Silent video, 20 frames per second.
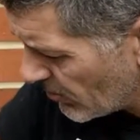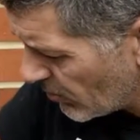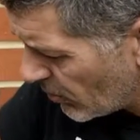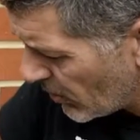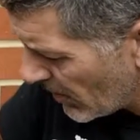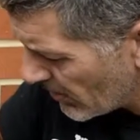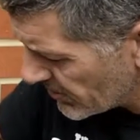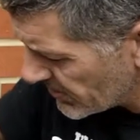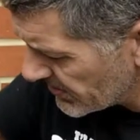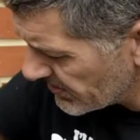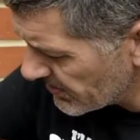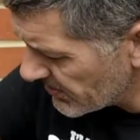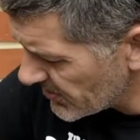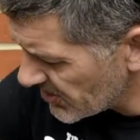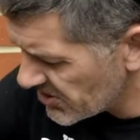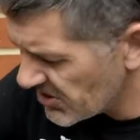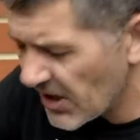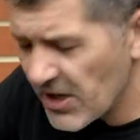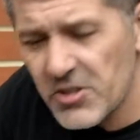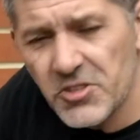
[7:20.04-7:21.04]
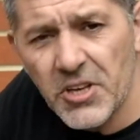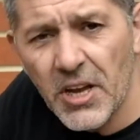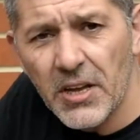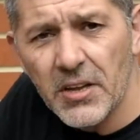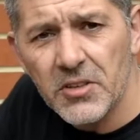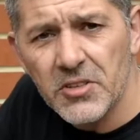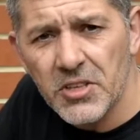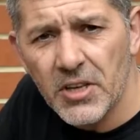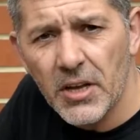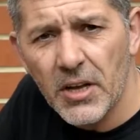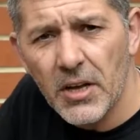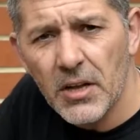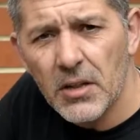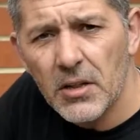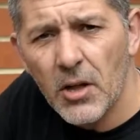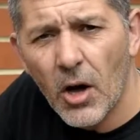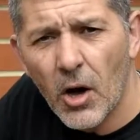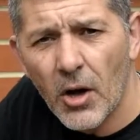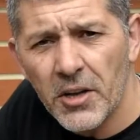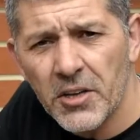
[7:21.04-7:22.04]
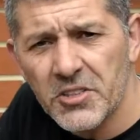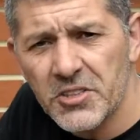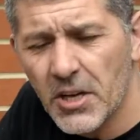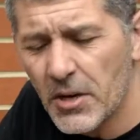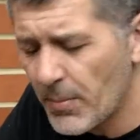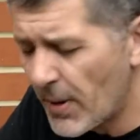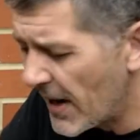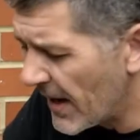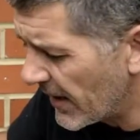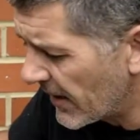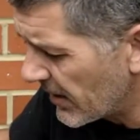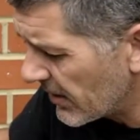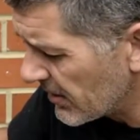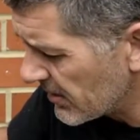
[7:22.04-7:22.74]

well stitched into the liners of the bag.